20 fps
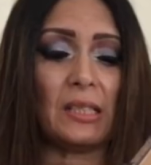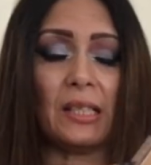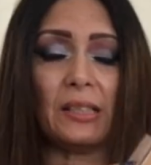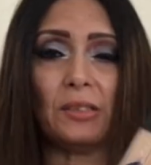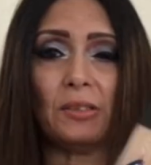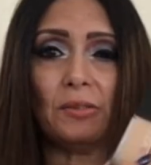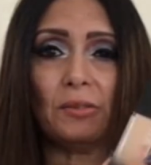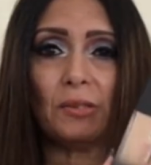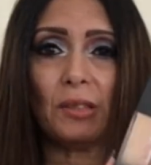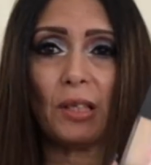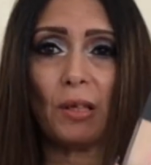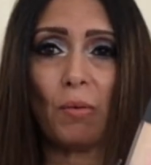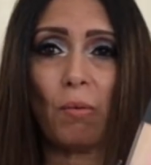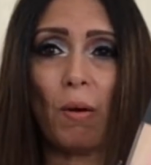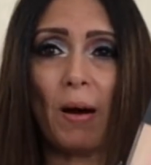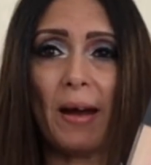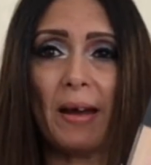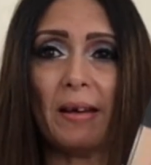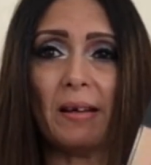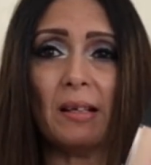that you
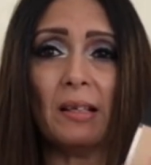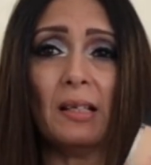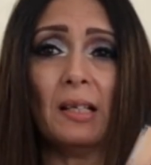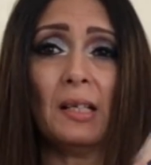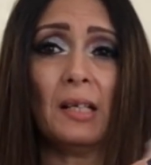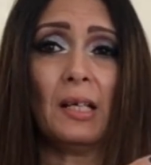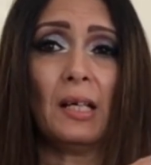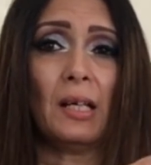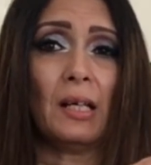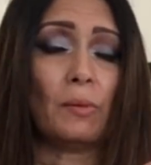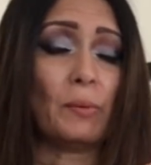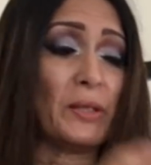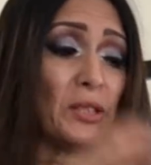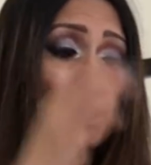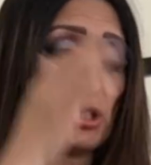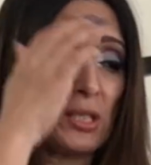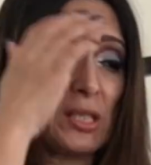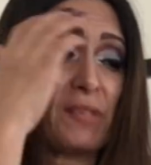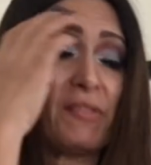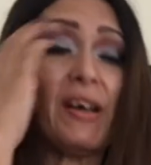require,
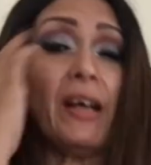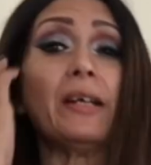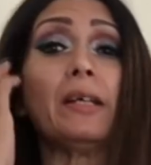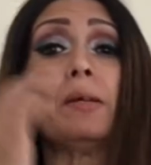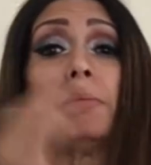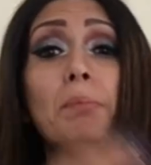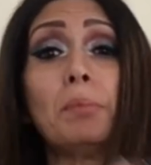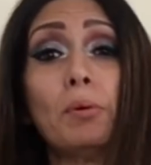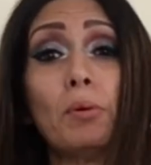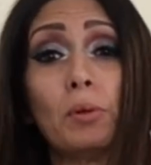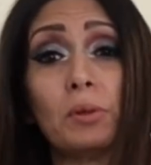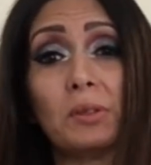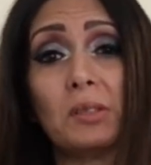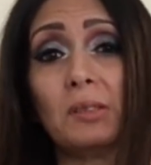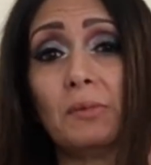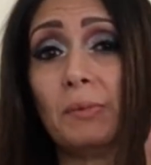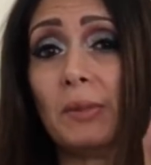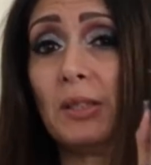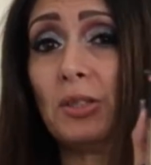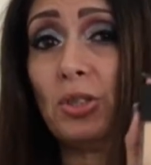which is very
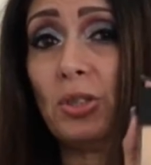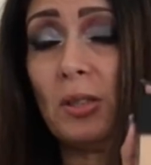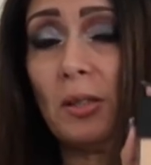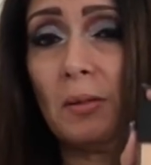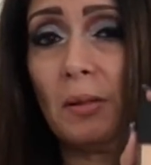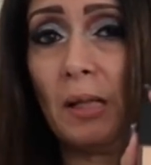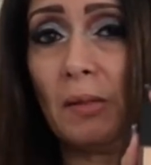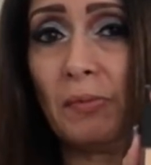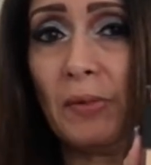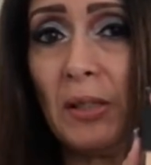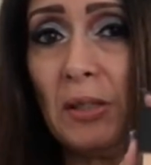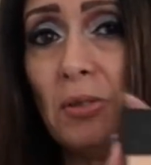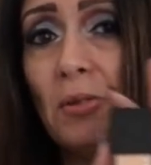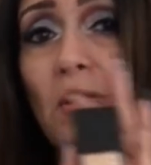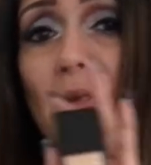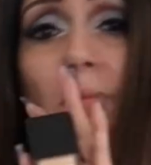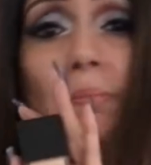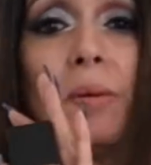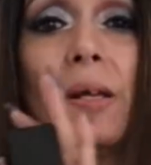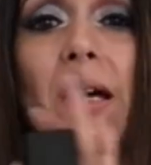important when
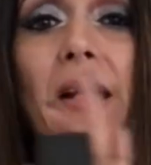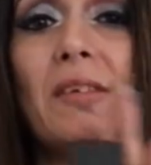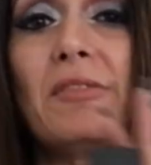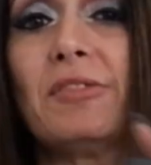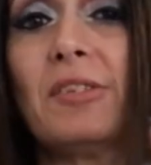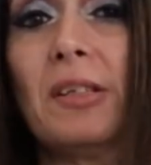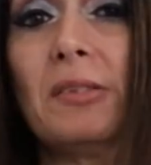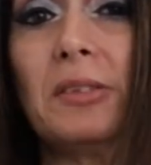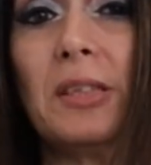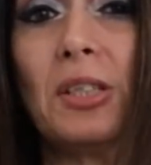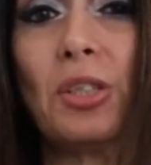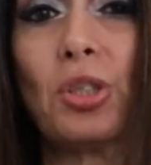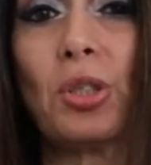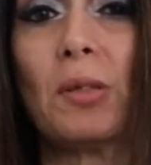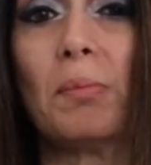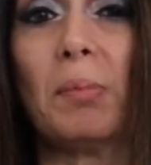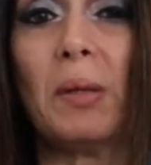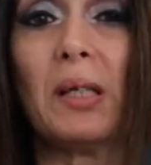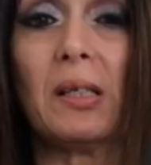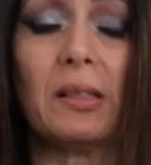you're applying
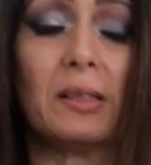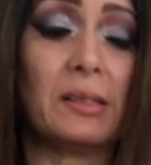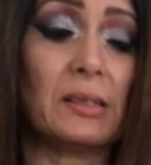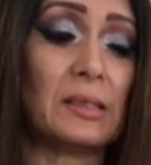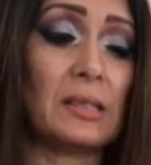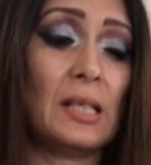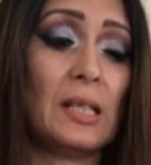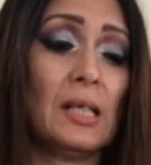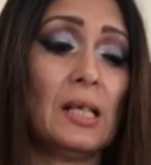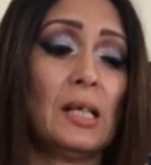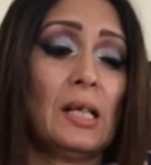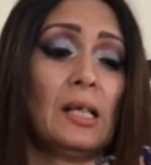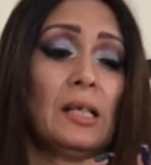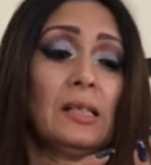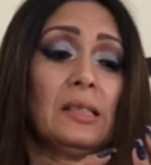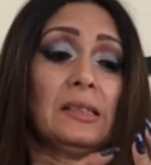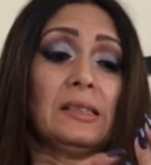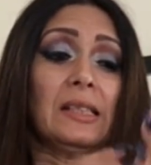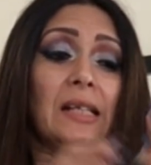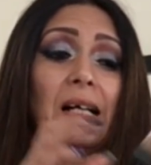foundation, because
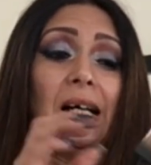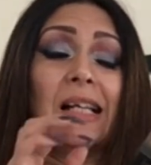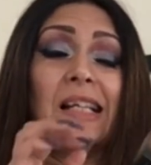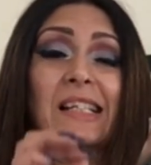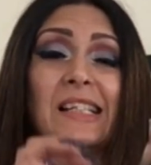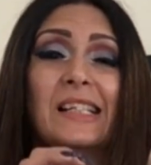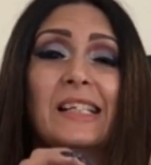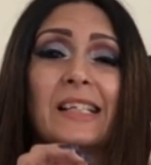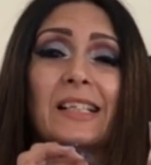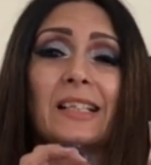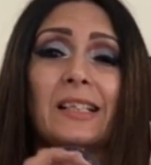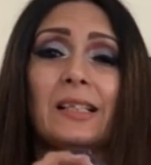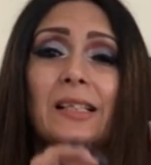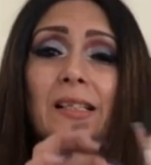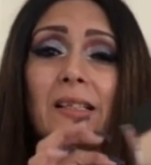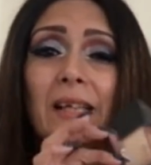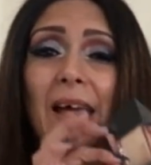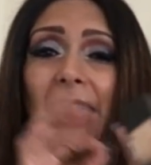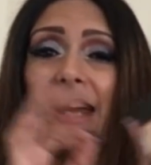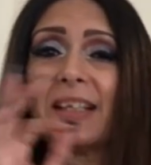a
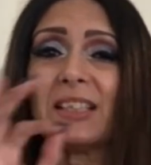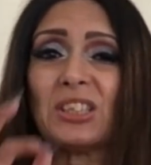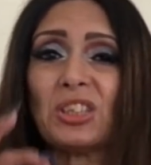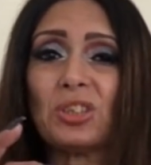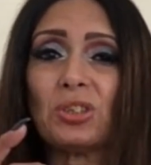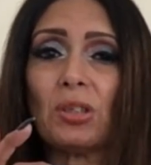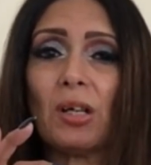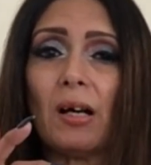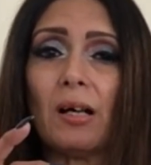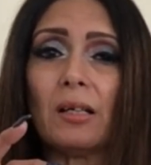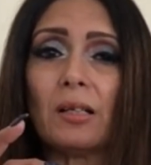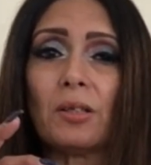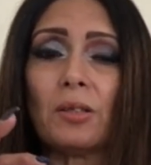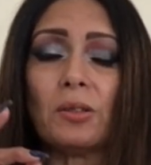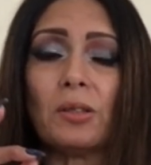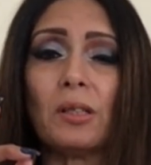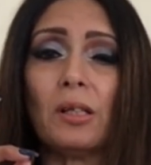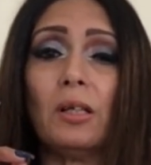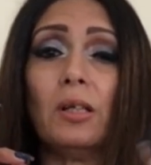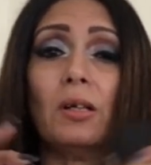little extra
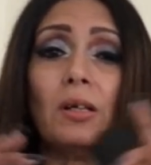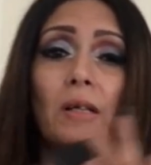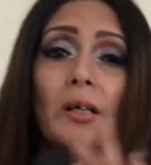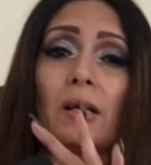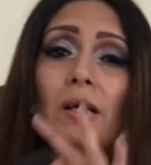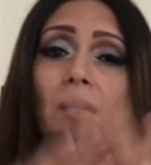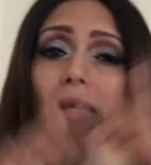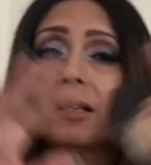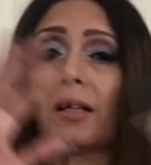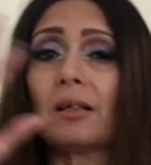could look